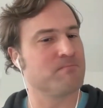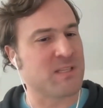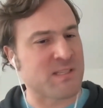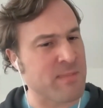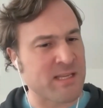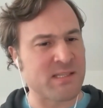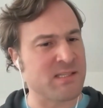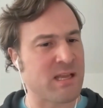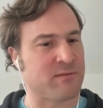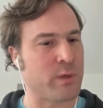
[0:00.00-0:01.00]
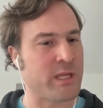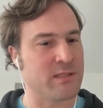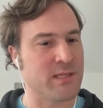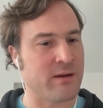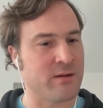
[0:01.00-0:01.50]
does it make sense to have 20
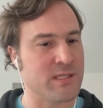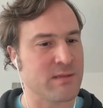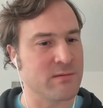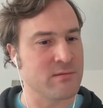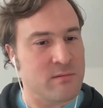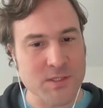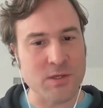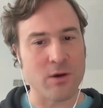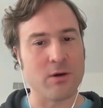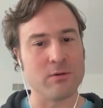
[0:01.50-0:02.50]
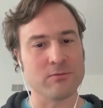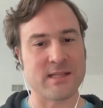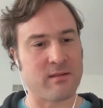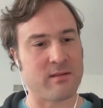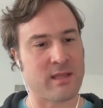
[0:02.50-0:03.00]
containers? So
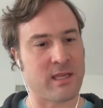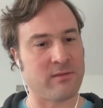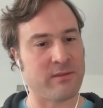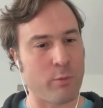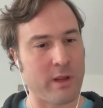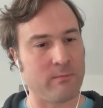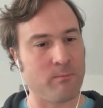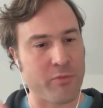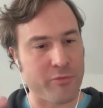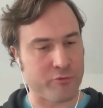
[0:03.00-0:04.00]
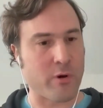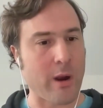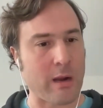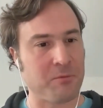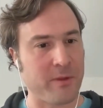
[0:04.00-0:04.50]
that's the thinking that we throw
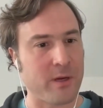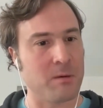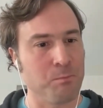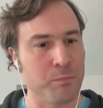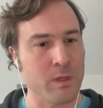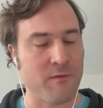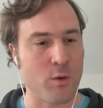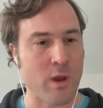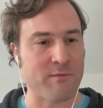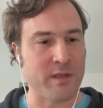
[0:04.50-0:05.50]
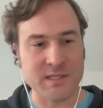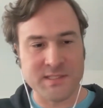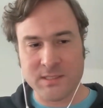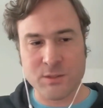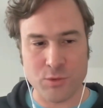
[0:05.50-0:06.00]
out there. If you have an
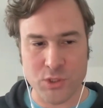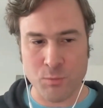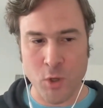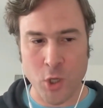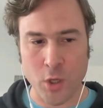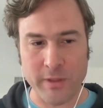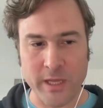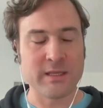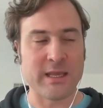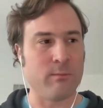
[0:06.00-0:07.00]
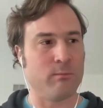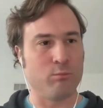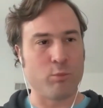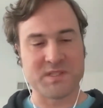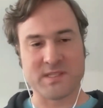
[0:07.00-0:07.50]
EC2 small that can
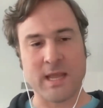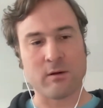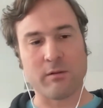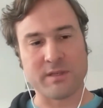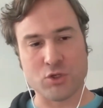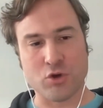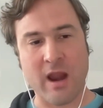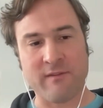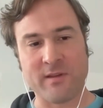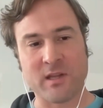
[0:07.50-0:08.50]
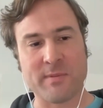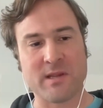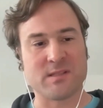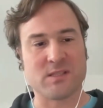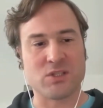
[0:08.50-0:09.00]
withstand all this traffic
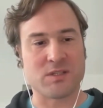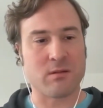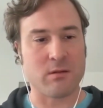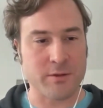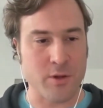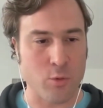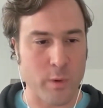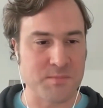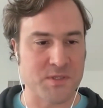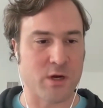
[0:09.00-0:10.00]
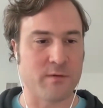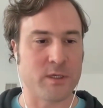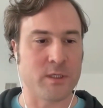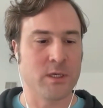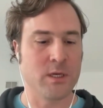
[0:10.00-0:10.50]
because it's just a little Go web
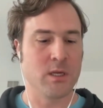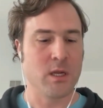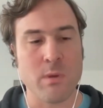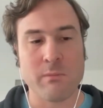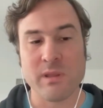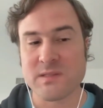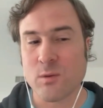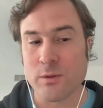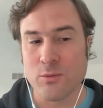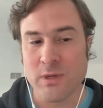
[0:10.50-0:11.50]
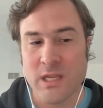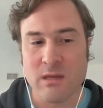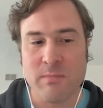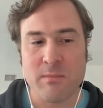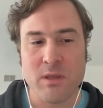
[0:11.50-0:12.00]
server, maybe that's all you
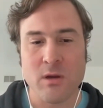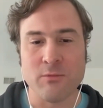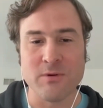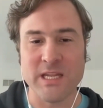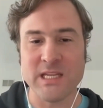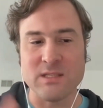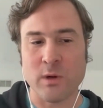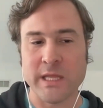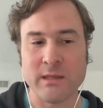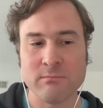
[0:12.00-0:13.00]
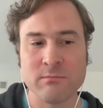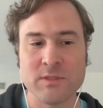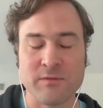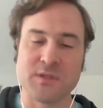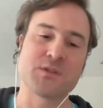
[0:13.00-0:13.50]
need. Maybe you don't need 20
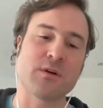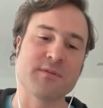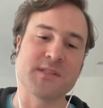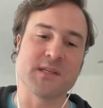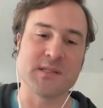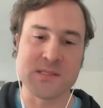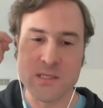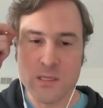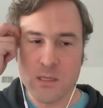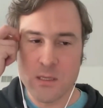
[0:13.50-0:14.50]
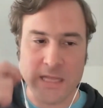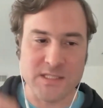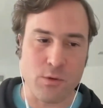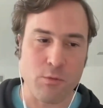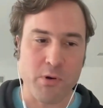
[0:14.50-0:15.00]
different services. And
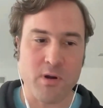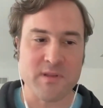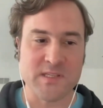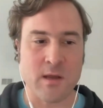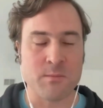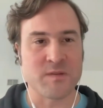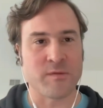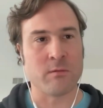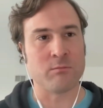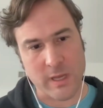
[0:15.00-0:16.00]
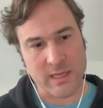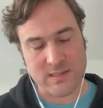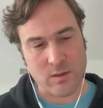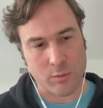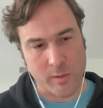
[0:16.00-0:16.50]
so part of this comes from, I
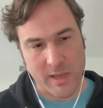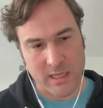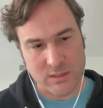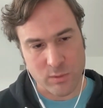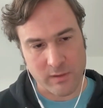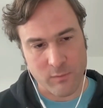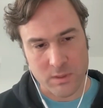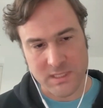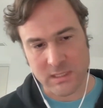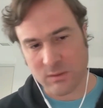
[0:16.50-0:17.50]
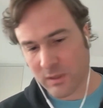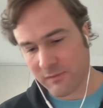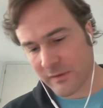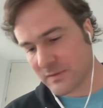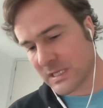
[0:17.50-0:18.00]
guess, all the way back in 2014,
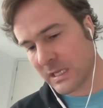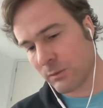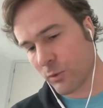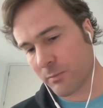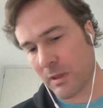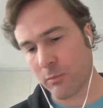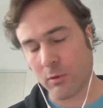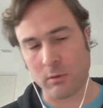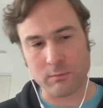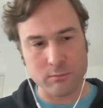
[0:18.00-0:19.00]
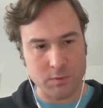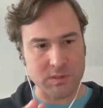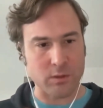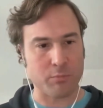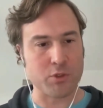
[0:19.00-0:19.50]
2015, where people
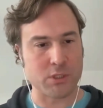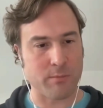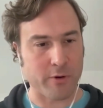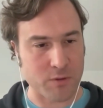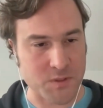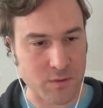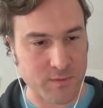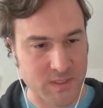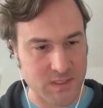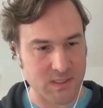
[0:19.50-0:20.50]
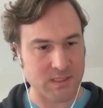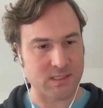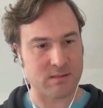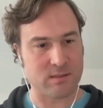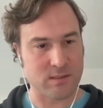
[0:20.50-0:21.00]
start pushing microservices and
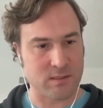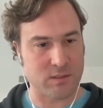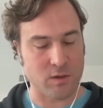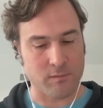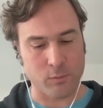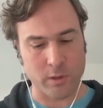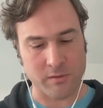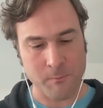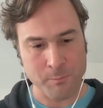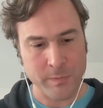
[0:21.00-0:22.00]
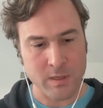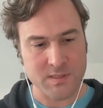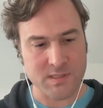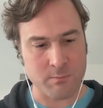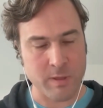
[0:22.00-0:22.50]
so forth.
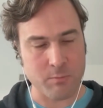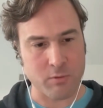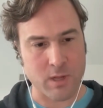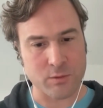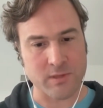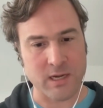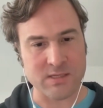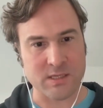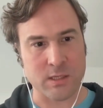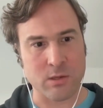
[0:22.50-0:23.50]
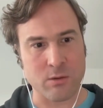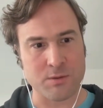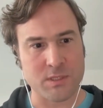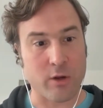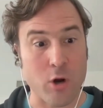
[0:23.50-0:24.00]
Some people took that as a cue
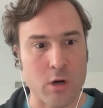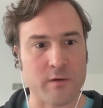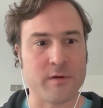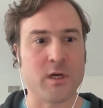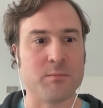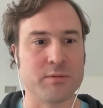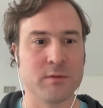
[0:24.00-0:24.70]
to carve up